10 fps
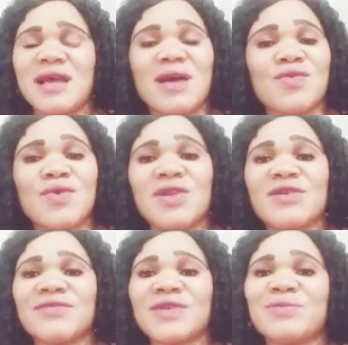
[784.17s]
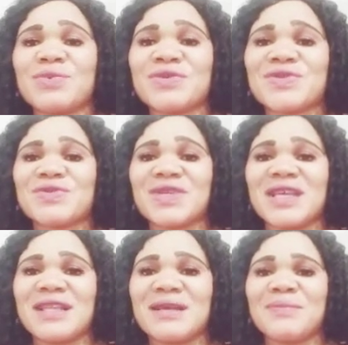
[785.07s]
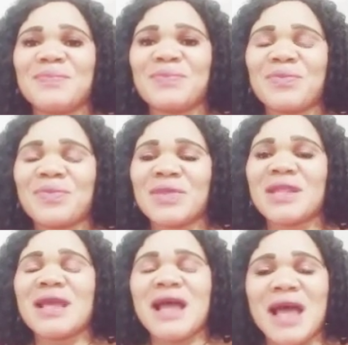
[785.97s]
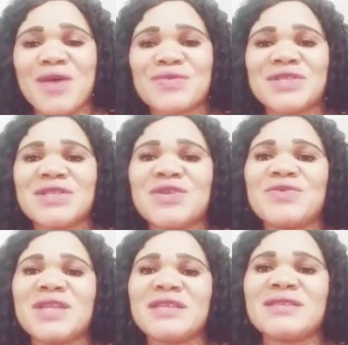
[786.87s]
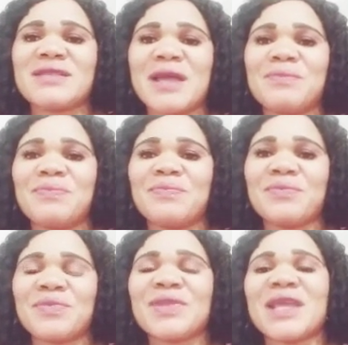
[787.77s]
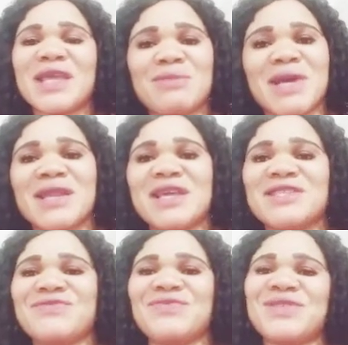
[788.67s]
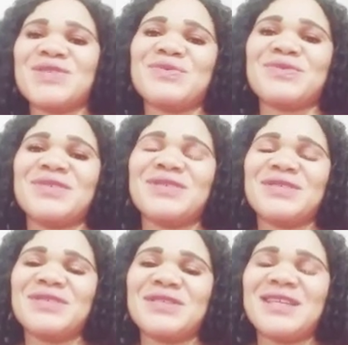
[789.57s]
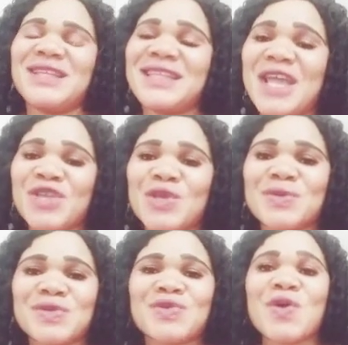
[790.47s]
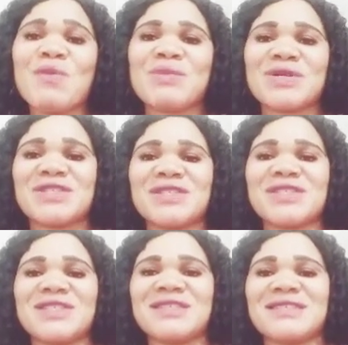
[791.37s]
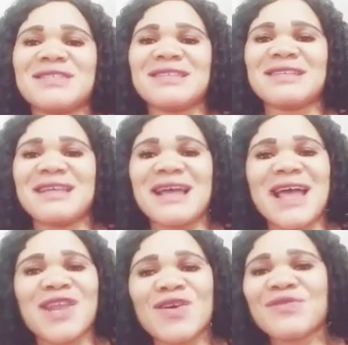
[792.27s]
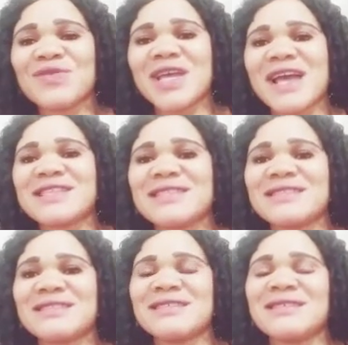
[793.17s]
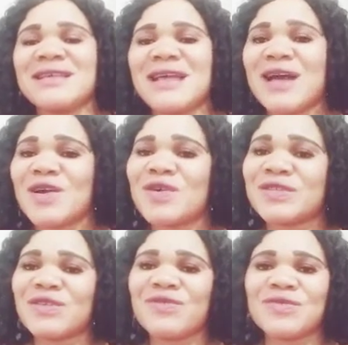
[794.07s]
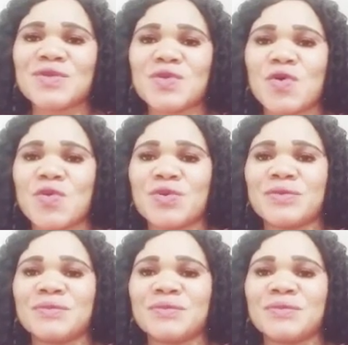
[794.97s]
And one love keep us together. I will see you next time in my next video. Thank you so much. I love you guys. And God love us all.